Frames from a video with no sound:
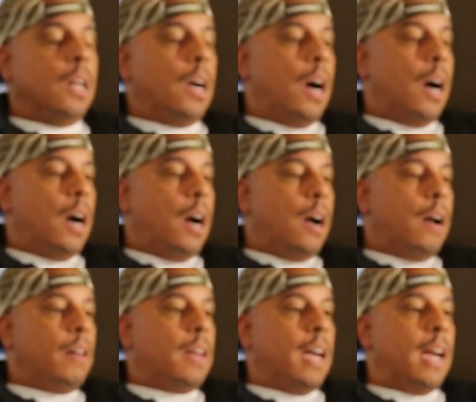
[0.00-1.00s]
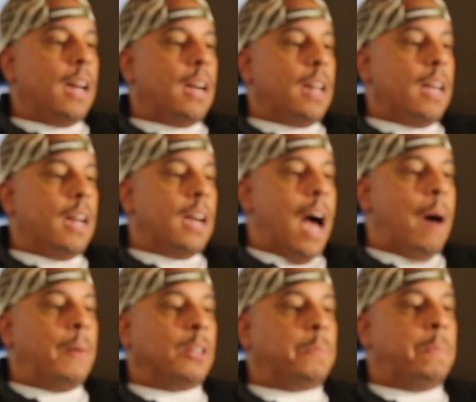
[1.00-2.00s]
and how
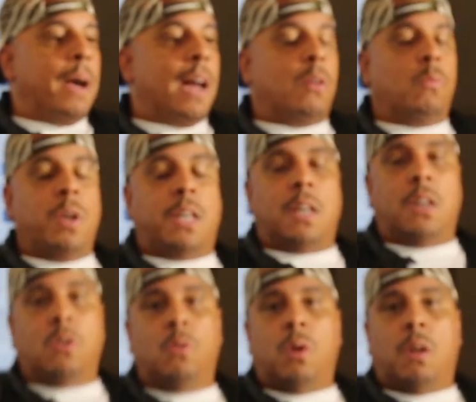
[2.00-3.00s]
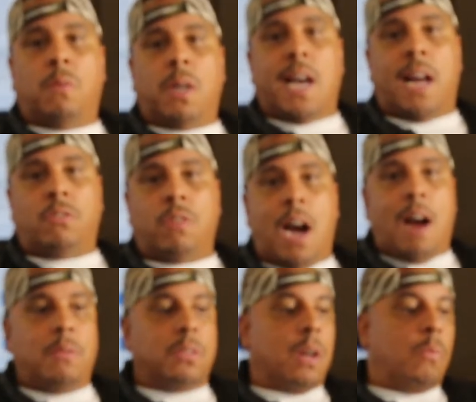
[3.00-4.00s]
much better we can do it. If we got
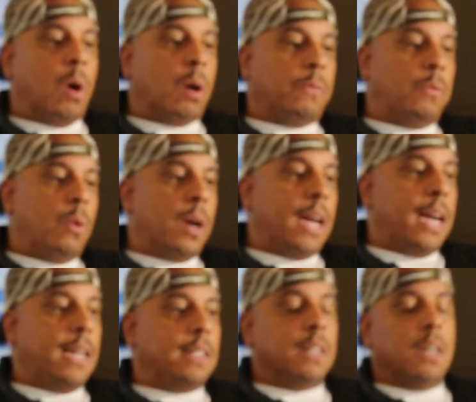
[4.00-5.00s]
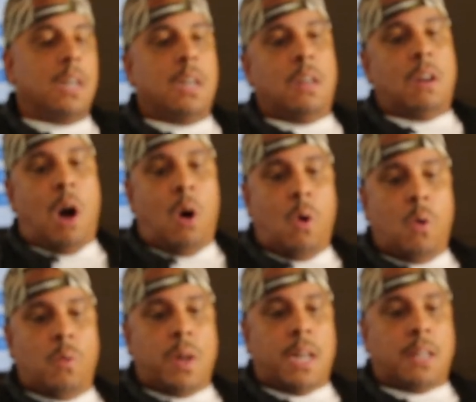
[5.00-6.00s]
drivers that work 4 days
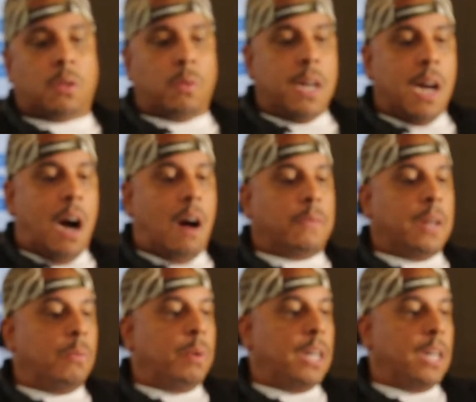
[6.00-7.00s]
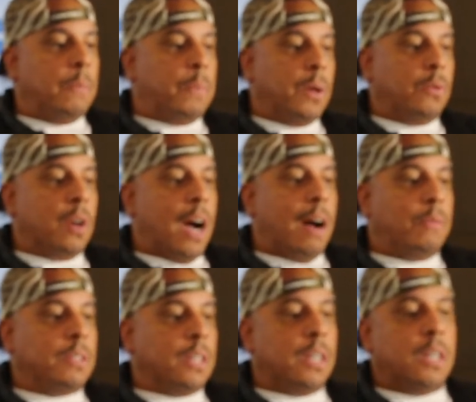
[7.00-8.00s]
on and 3 off, then we need to put
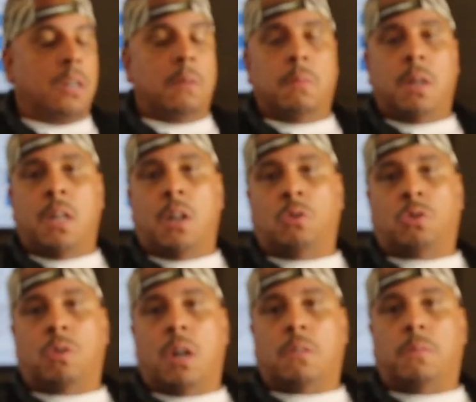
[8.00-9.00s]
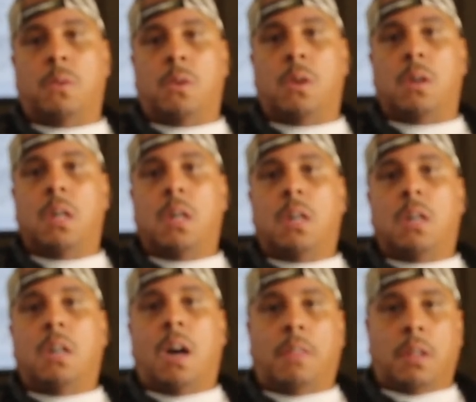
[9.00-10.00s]
drivers in those trucks for
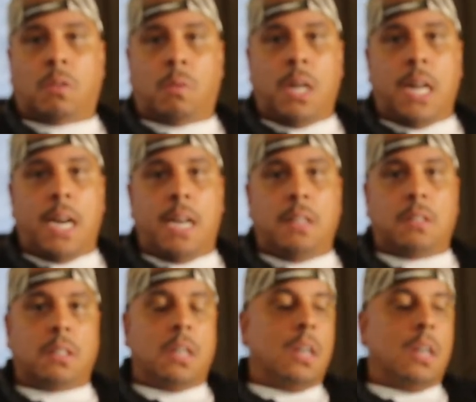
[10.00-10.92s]
the other 3 days.